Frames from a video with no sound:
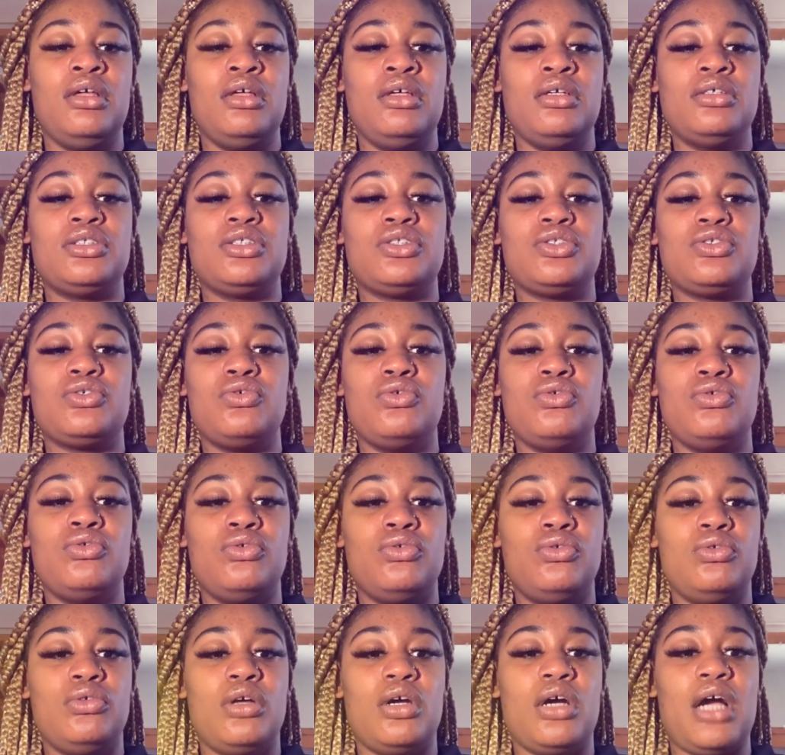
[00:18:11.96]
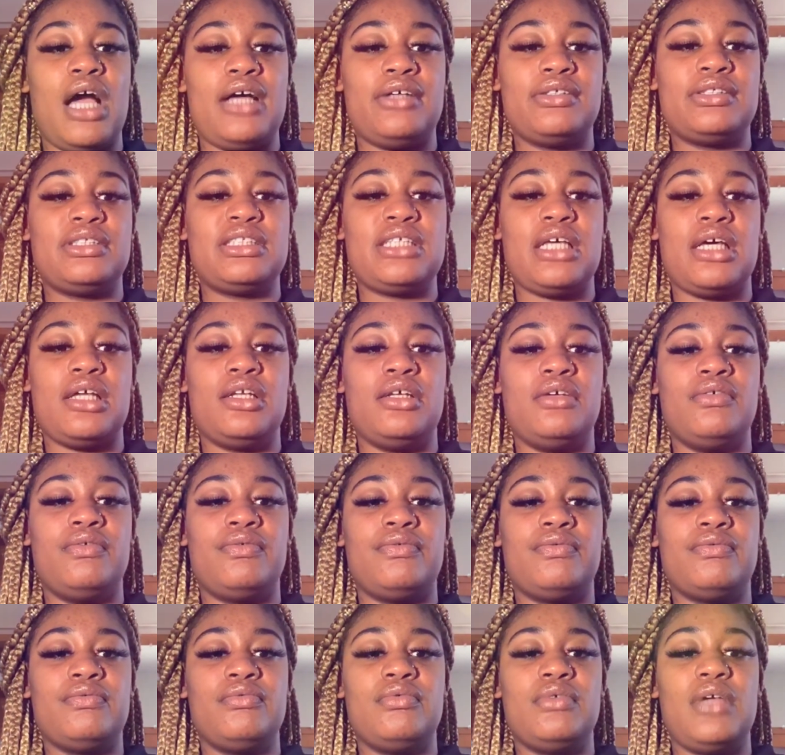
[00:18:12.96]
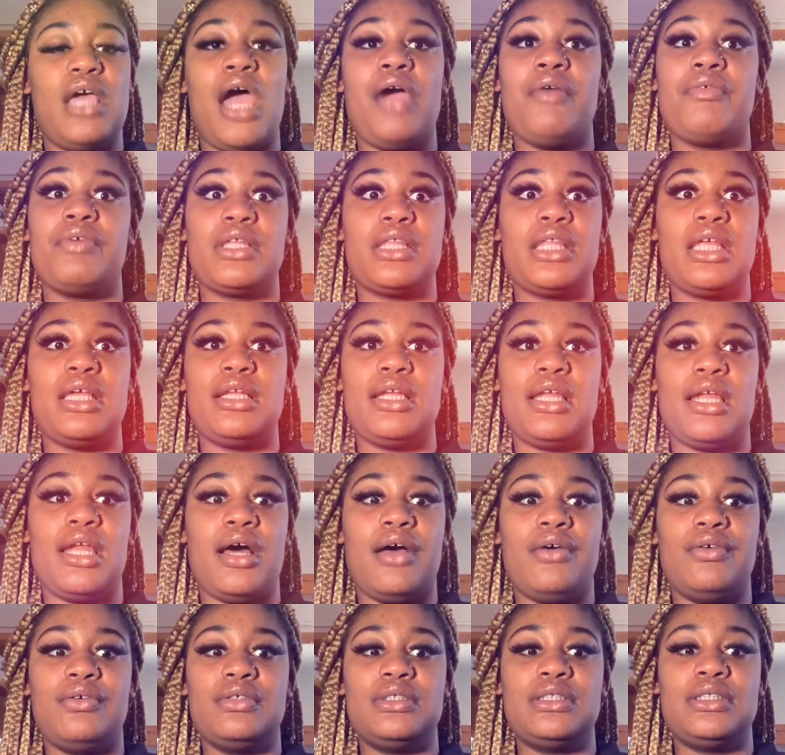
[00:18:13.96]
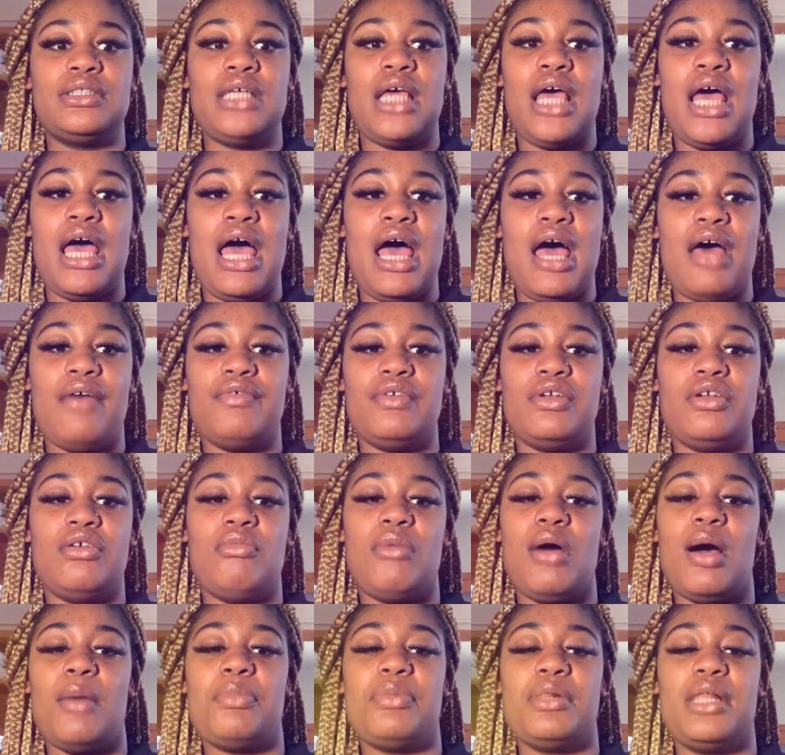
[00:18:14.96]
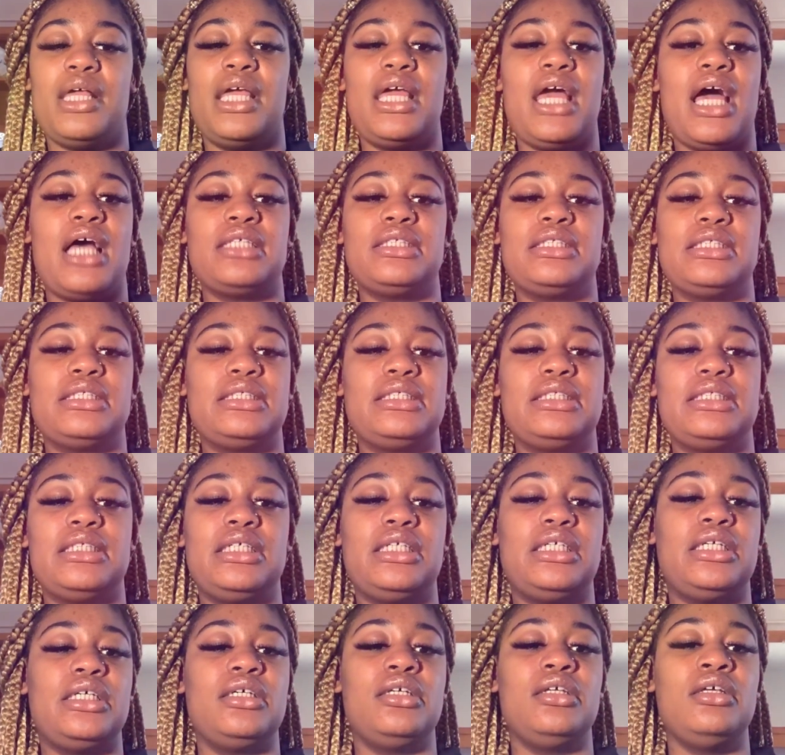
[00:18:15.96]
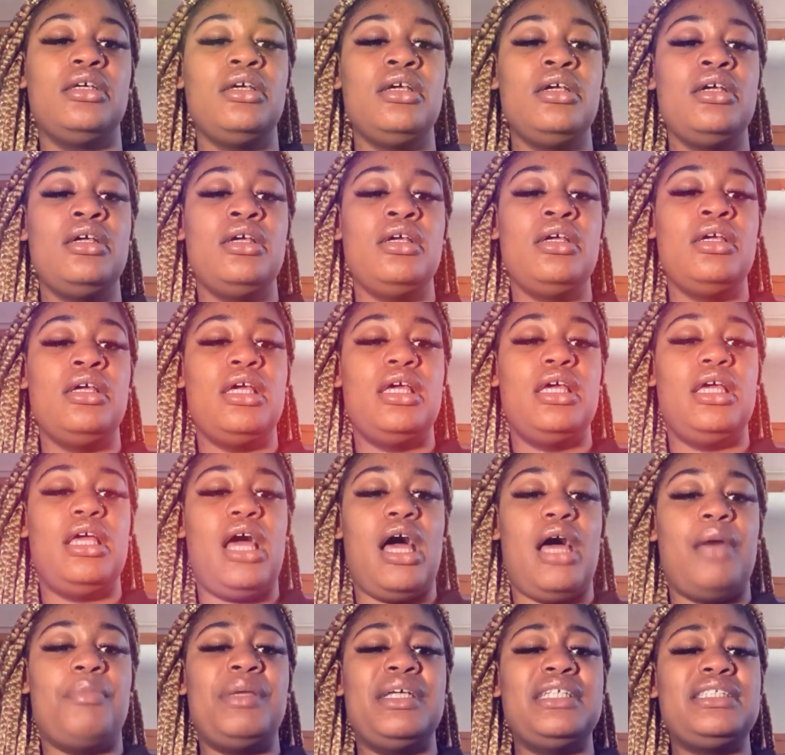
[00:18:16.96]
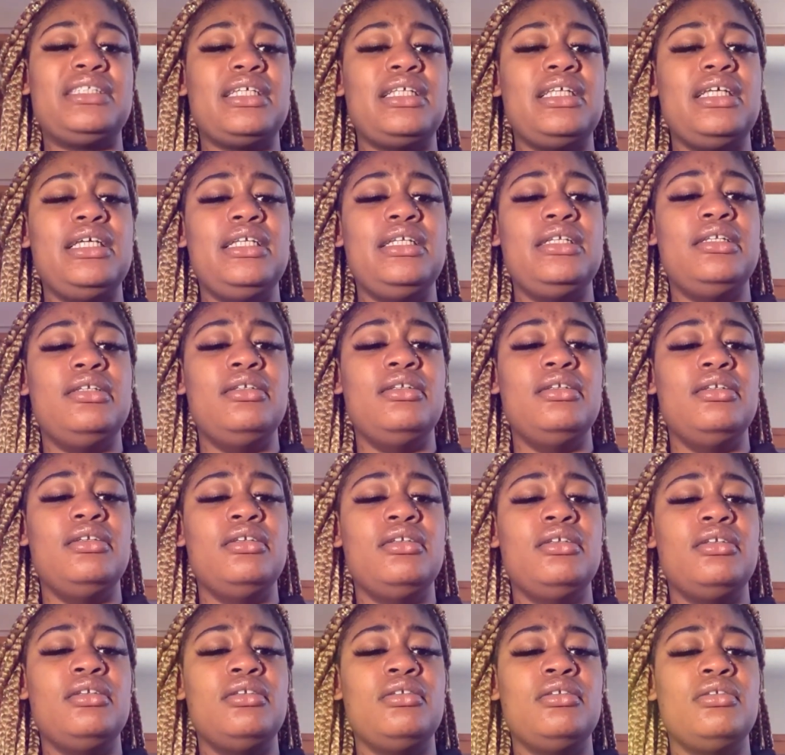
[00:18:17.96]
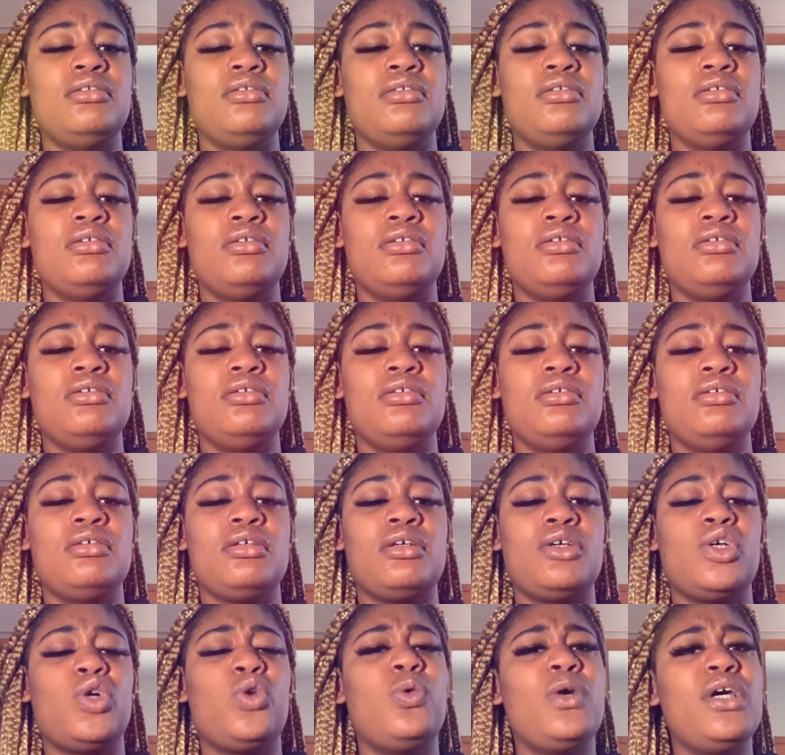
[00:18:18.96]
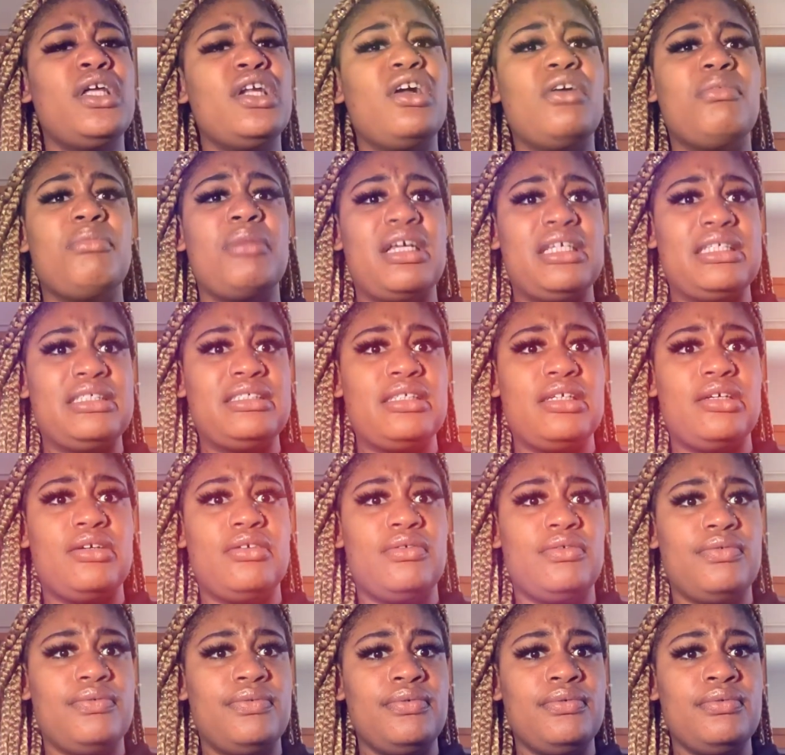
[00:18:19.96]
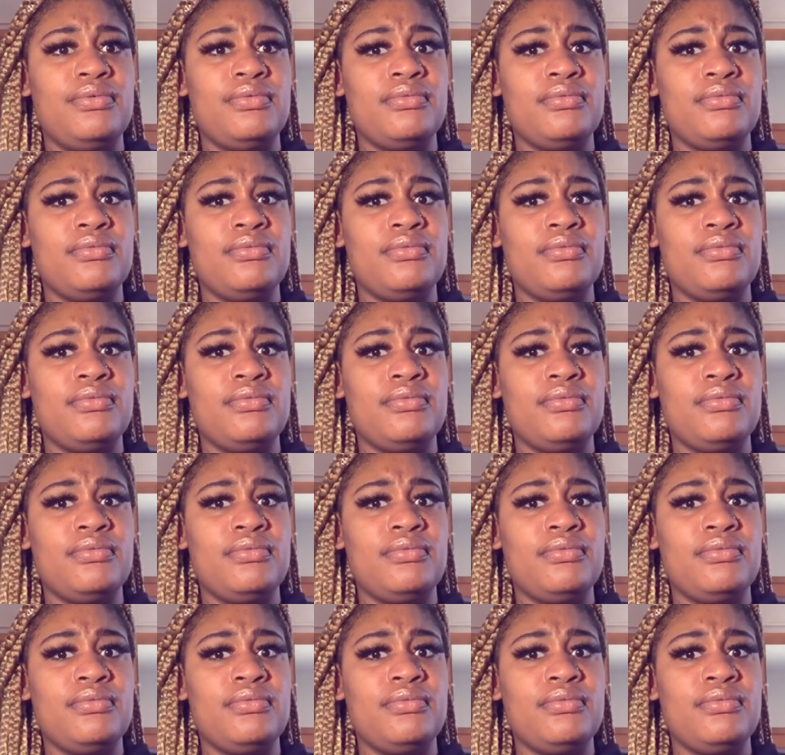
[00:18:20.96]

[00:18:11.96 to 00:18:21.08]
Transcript: school, or outside of everything that I was having on my plate. I just didn't. I basically quit on myself.